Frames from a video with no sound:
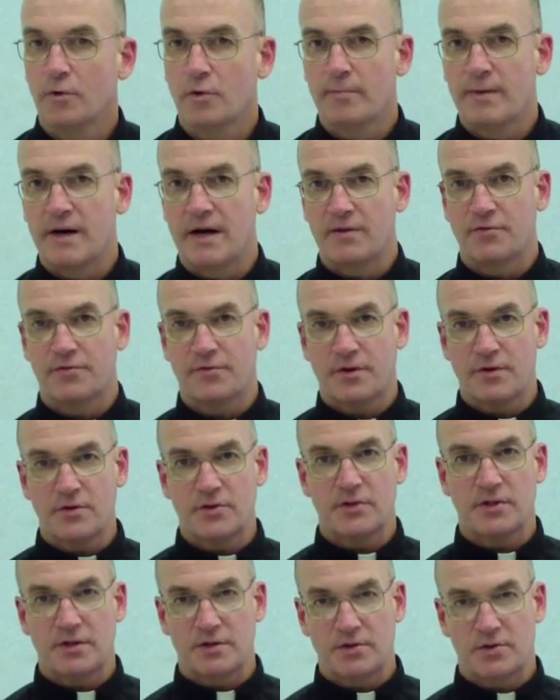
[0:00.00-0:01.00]
Well, by the
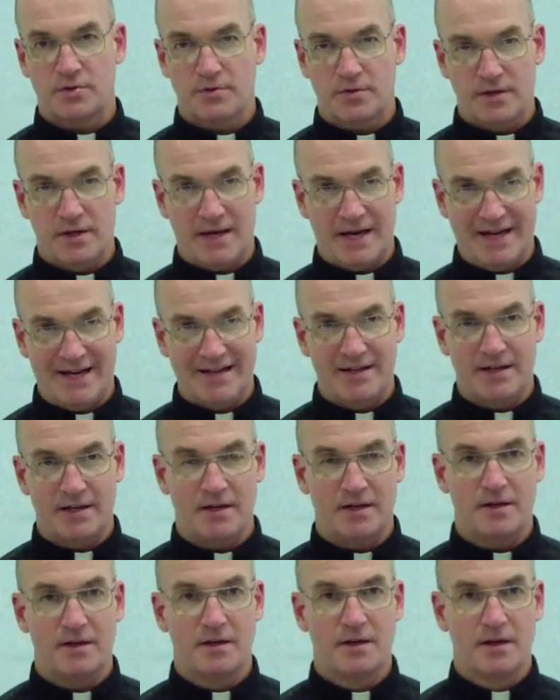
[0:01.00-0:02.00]
1st century
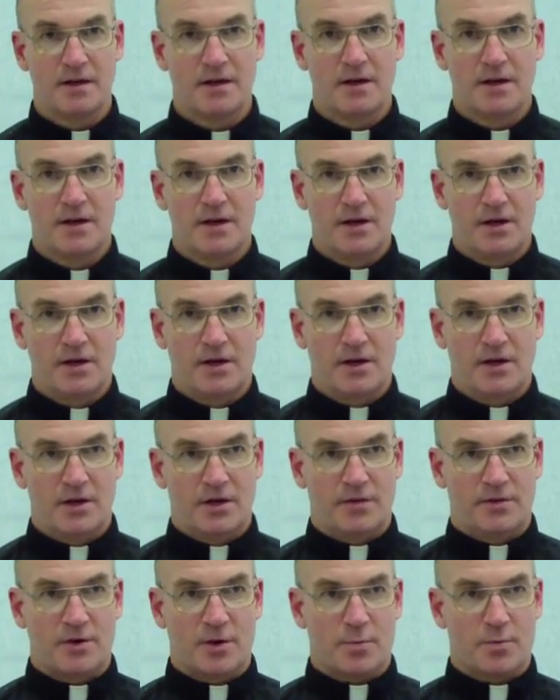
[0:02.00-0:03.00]
AD,
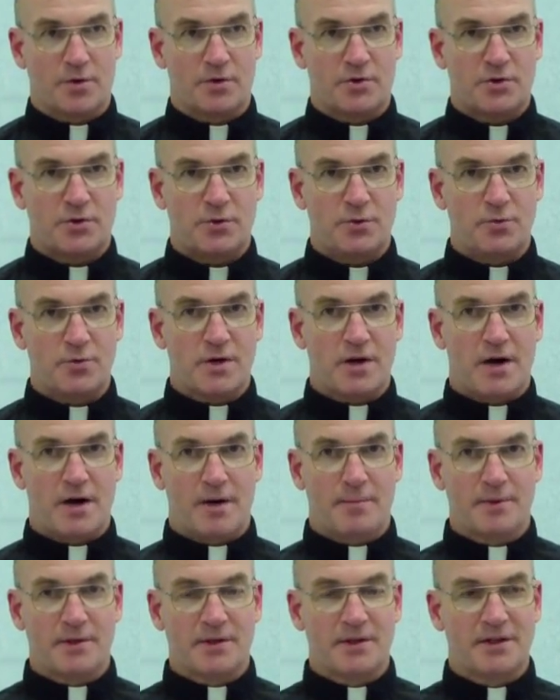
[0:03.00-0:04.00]
there were 2
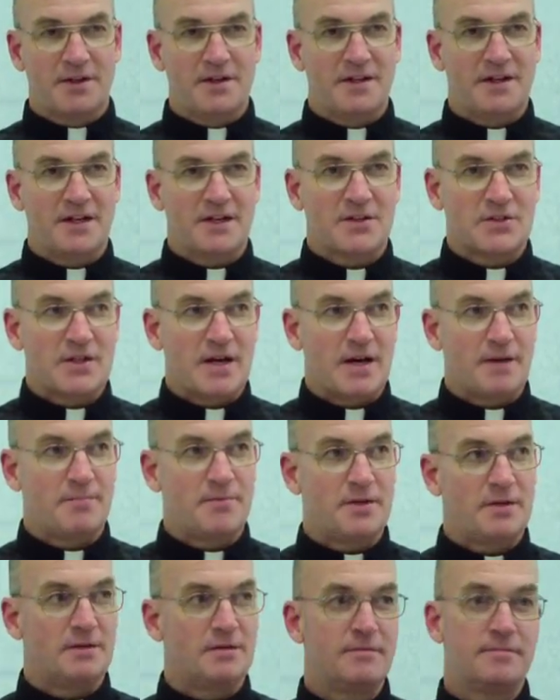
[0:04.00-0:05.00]
commonly
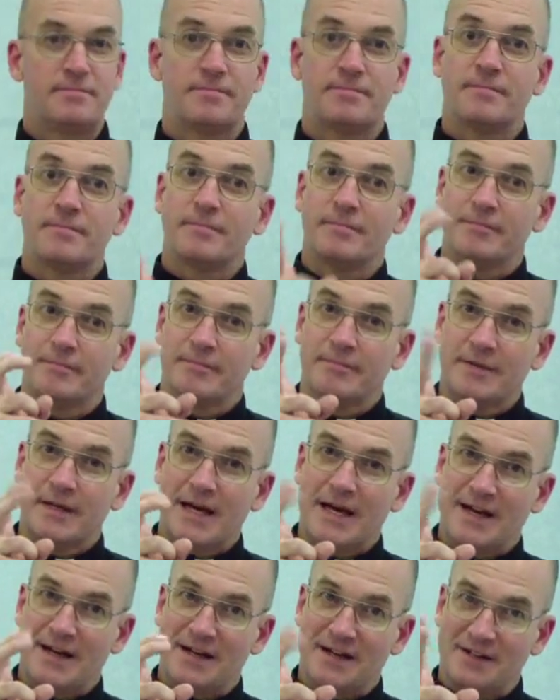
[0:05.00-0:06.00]
accepted
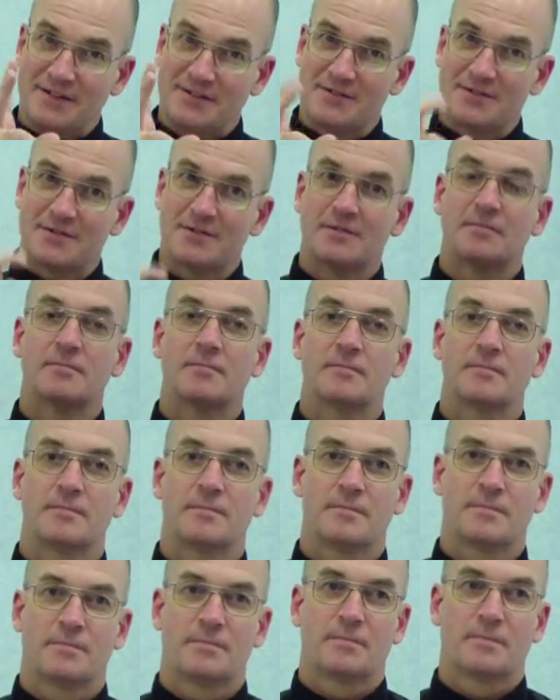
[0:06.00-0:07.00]
canons,
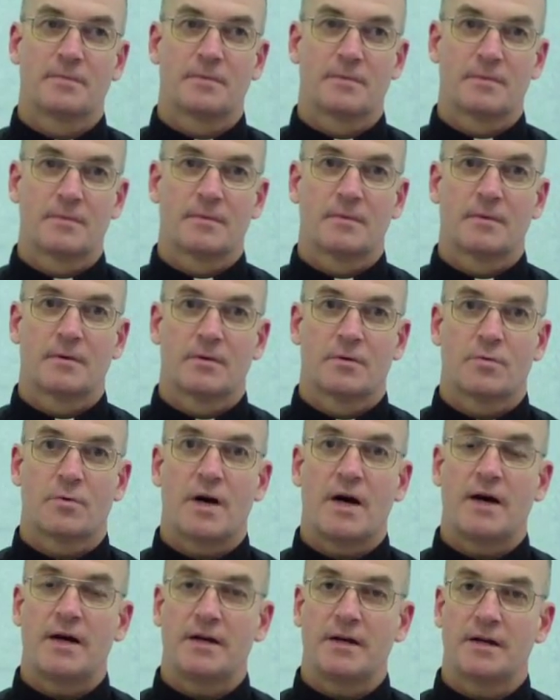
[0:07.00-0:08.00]

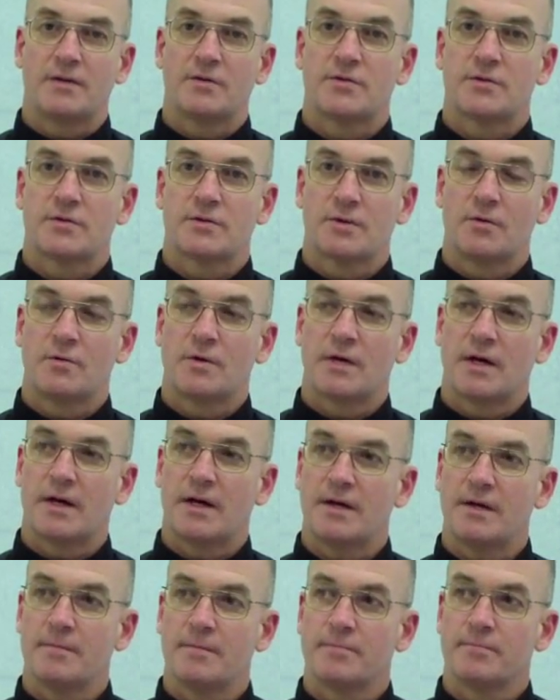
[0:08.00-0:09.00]
writings,
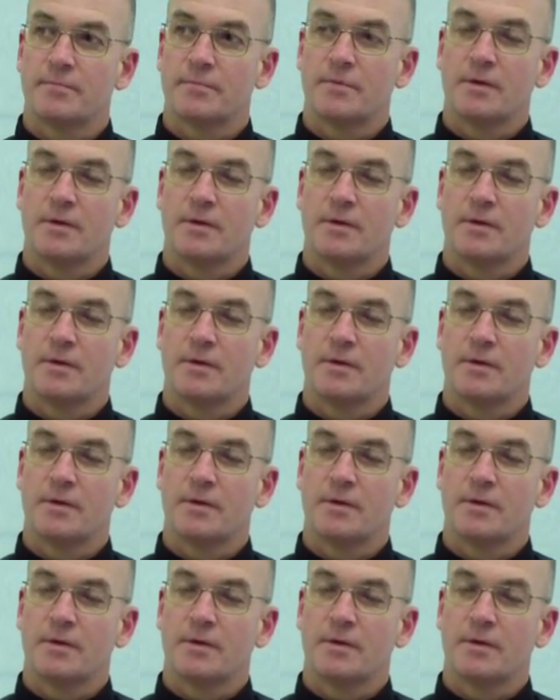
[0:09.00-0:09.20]
okay?